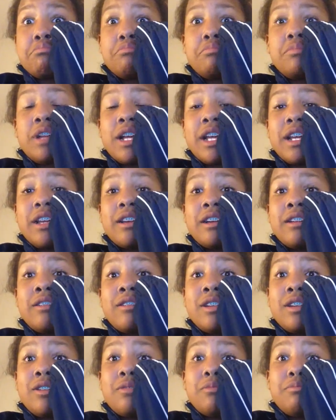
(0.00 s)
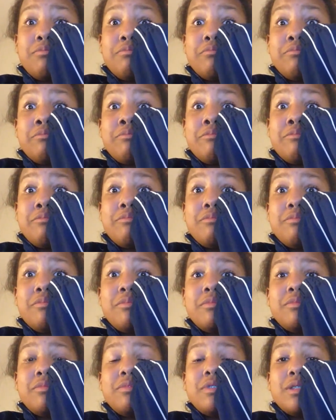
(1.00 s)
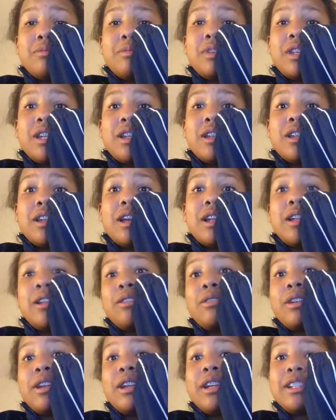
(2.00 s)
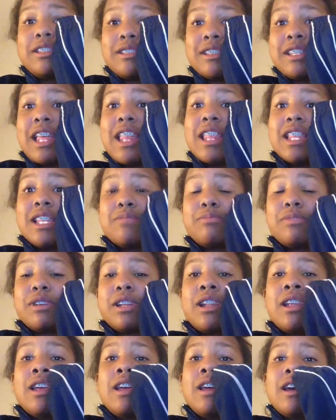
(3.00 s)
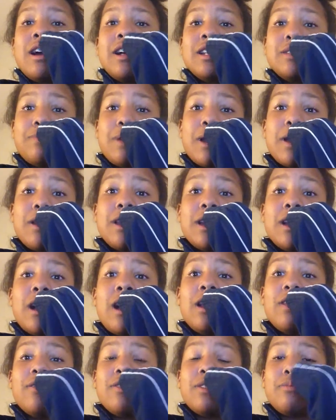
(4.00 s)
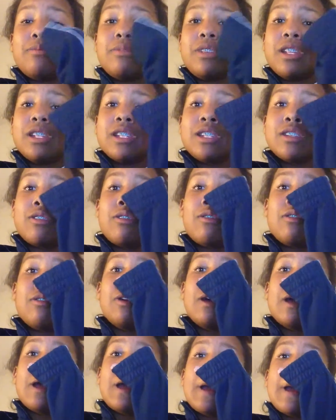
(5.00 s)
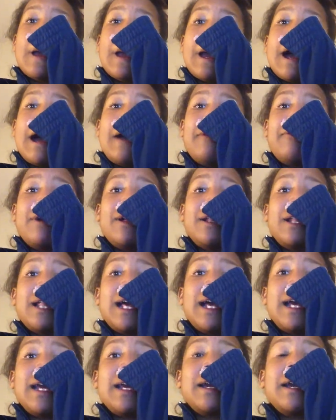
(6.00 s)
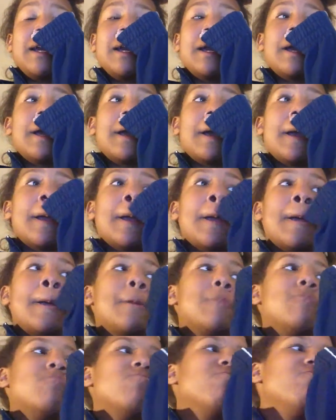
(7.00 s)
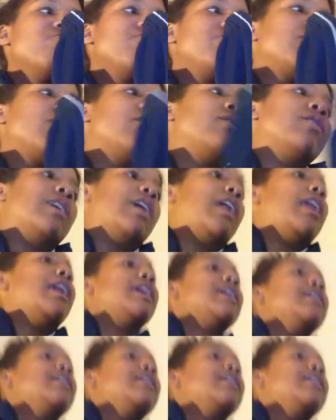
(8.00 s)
like, I don't know. I mean, I know I just said this, but I was better than all of them, and so I felt like, hold on, I